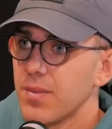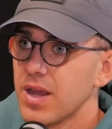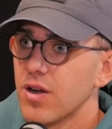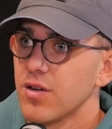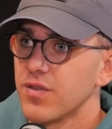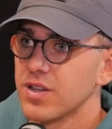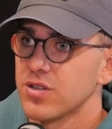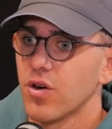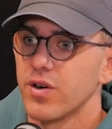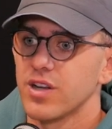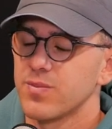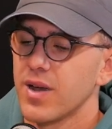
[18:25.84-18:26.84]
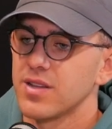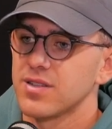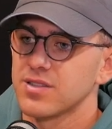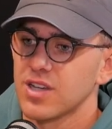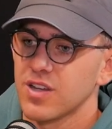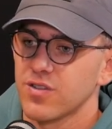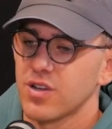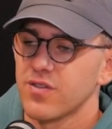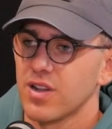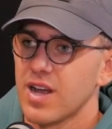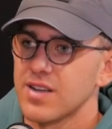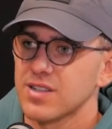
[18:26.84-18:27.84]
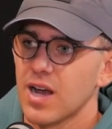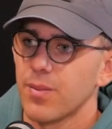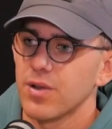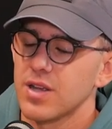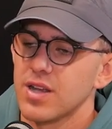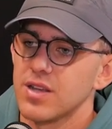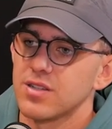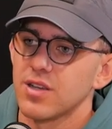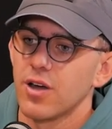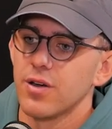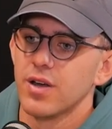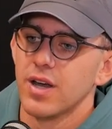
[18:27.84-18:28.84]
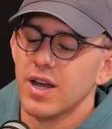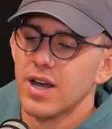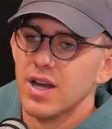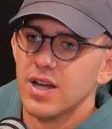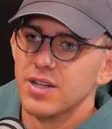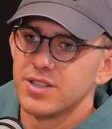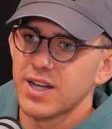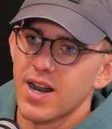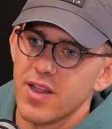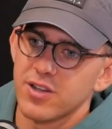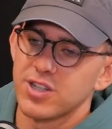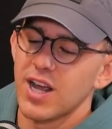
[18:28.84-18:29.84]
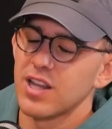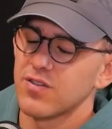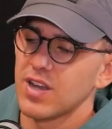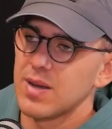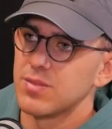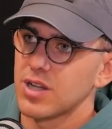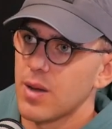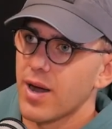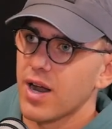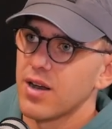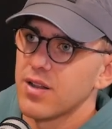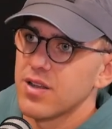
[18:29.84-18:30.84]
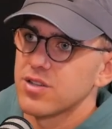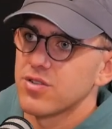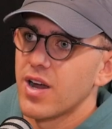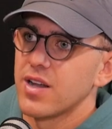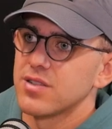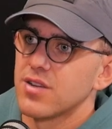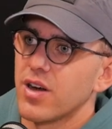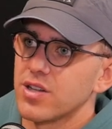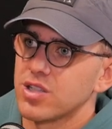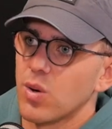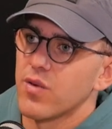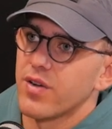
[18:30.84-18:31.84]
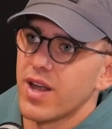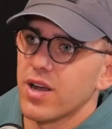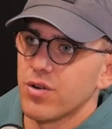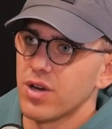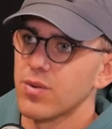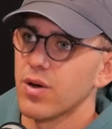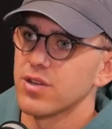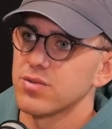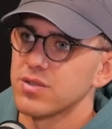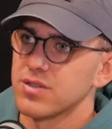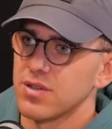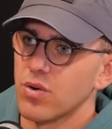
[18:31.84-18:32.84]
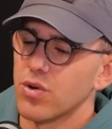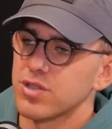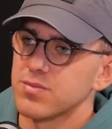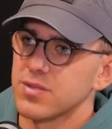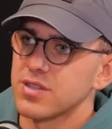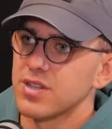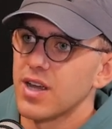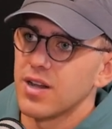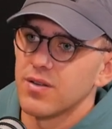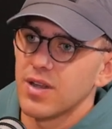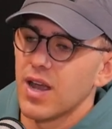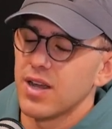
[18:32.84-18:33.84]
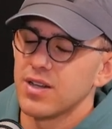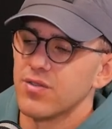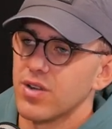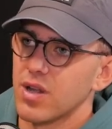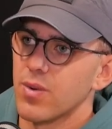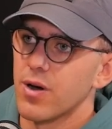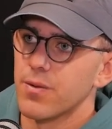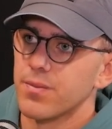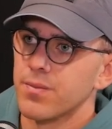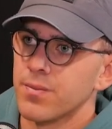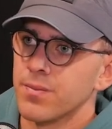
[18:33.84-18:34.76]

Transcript: here at Victoria, and he's been successful over the last couple of years. So to get another chance for him to go back into the Australian side and show everyone how good he was awesome to see, and, yeah, he did really well.